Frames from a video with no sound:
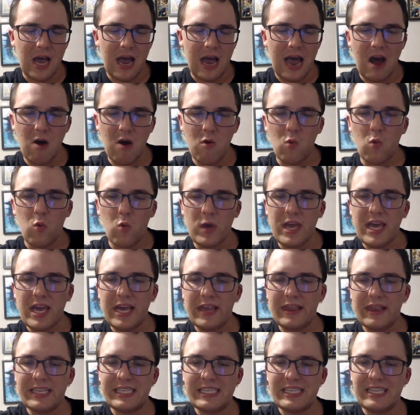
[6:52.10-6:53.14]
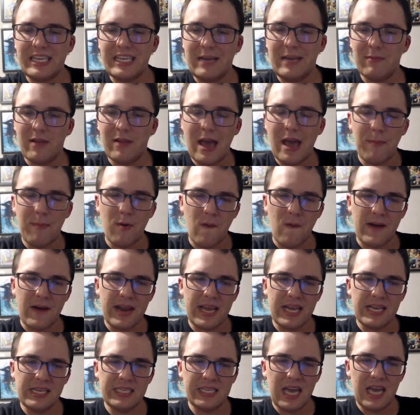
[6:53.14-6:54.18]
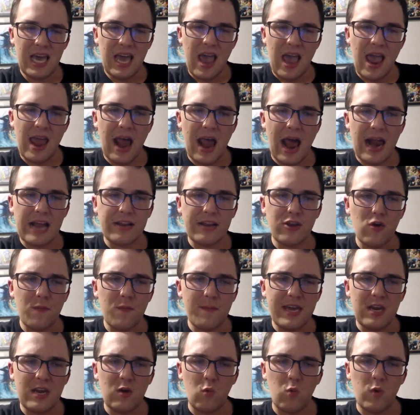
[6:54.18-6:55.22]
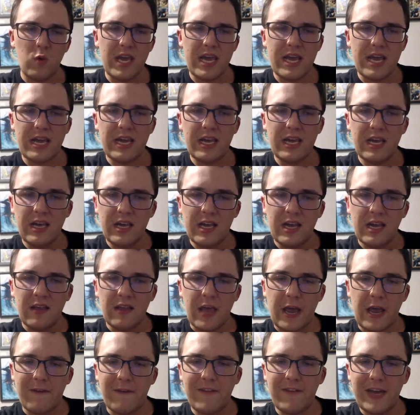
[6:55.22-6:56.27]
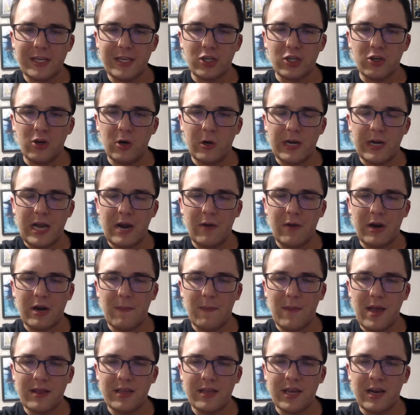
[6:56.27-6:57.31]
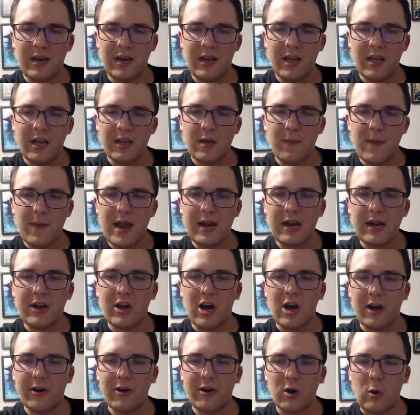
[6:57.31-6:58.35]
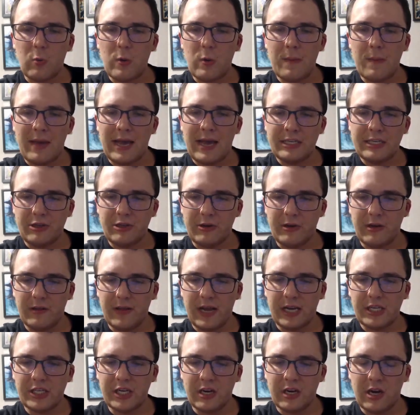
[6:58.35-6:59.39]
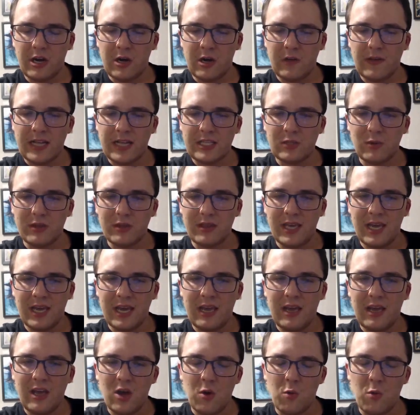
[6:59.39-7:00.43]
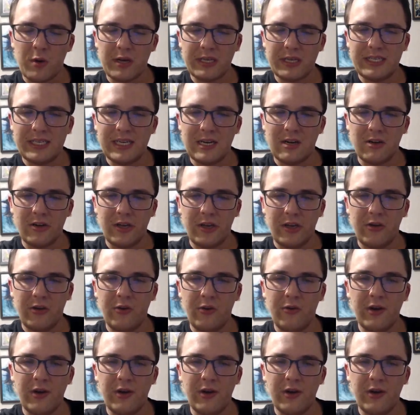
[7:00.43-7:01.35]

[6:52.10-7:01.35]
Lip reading: How weak the Steam library is, and I do mean weak, like featured and recommended, Command & Conquer Remastered Collection. Oh, that's what they want to sell you.